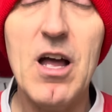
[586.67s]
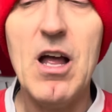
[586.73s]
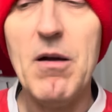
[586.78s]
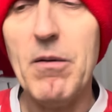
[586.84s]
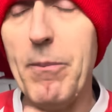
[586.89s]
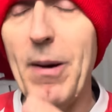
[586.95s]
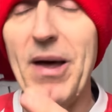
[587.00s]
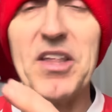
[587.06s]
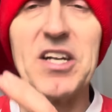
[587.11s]

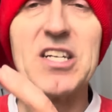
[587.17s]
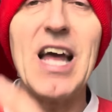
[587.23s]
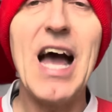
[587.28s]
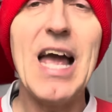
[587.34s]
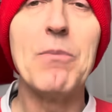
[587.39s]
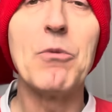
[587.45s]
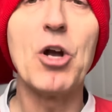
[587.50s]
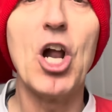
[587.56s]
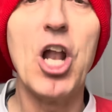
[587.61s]
But by the
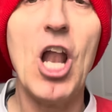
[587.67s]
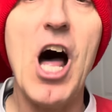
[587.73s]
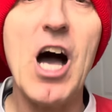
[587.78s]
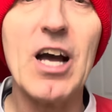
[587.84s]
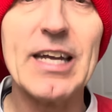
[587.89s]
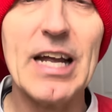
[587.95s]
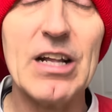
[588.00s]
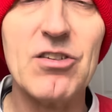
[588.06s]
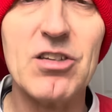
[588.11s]
time
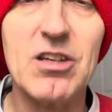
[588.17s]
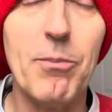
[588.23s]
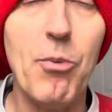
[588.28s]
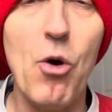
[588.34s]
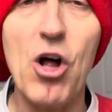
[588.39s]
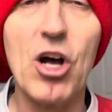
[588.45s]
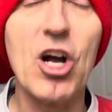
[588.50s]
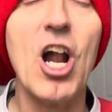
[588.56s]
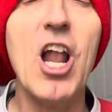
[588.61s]
Clark gets the
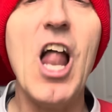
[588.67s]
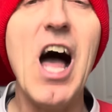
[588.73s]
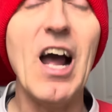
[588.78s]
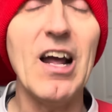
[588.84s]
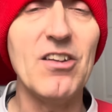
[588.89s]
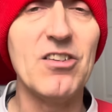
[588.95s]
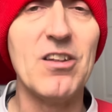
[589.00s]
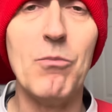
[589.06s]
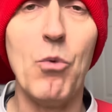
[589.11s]
ball,
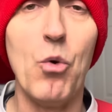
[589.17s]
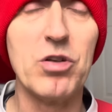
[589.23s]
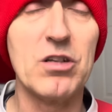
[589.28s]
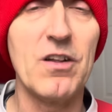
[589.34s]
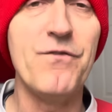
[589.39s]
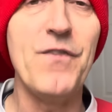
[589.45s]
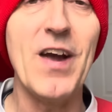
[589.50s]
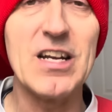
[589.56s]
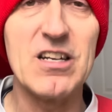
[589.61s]
Clark is the most
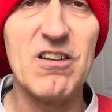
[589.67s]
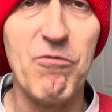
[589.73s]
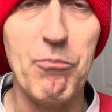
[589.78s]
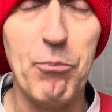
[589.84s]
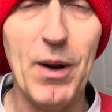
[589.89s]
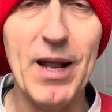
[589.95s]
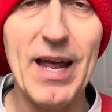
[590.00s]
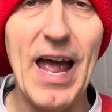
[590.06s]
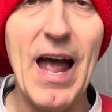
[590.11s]
effective
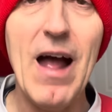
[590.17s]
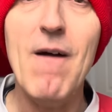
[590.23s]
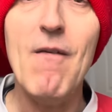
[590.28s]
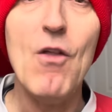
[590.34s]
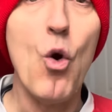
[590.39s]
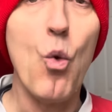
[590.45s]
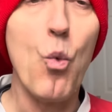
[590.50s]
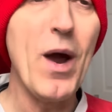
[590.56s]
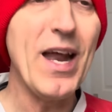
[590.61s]
player
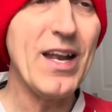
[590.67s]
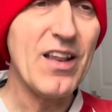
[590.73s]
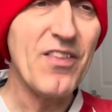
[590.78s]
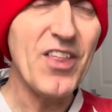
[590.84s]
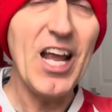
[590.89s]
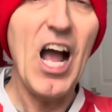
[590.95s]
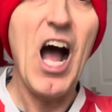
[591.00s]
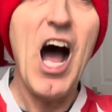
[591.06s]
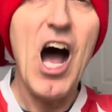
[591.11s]
when
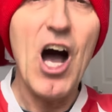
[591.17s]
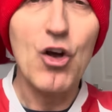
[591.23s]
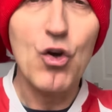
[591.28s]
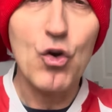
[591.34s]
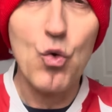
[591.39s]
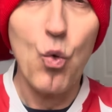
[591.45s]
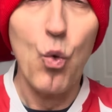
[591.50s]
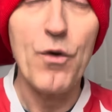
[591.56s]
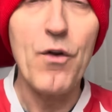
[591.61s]
they are
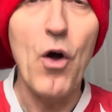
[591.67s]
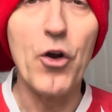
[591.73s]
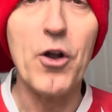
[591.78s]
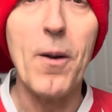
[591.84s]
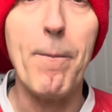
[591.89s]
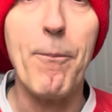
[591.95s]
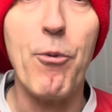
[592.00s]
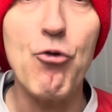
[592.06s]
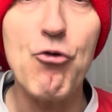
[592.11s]
going on
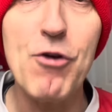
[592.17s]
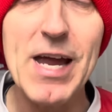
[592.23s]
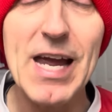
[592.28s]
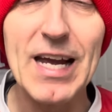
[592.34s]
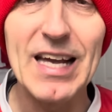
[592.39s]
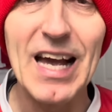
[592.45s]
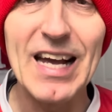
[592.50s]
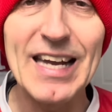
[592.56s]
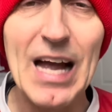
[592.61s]
a
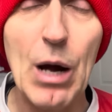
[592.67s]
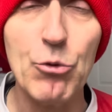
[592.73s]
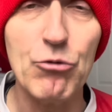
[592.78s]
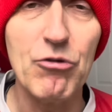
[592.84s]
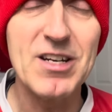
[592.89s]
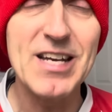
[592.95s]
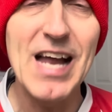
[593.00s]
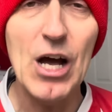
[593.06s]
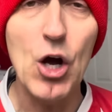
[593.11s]
break, a
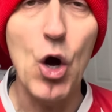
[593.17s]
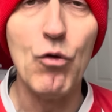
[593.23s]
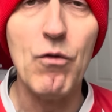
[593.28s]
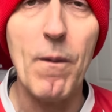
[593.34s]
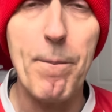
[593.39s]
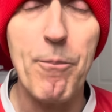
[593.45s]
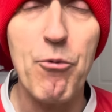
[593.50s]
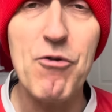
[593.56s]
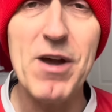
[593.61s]
counter-attack or
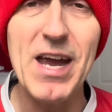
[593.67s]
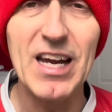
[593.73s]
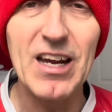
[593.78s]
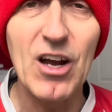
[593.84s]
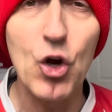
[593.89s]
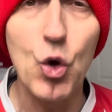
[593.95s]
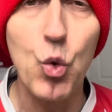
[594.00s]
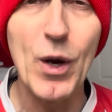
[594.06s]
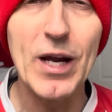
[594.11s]
a
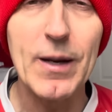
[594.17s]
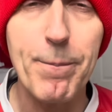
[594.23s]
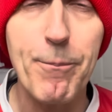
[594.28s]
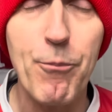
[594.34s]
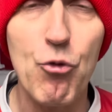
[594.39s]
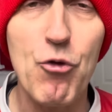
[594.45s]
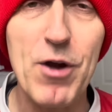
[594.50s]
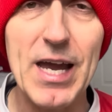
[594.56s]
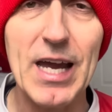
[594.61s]
break, quick
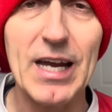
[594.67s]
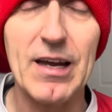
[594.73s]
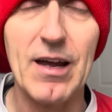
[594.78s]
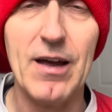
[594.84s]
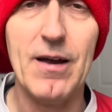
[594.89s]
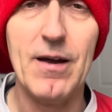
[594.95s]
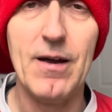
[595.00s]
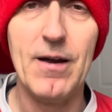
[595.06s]
break,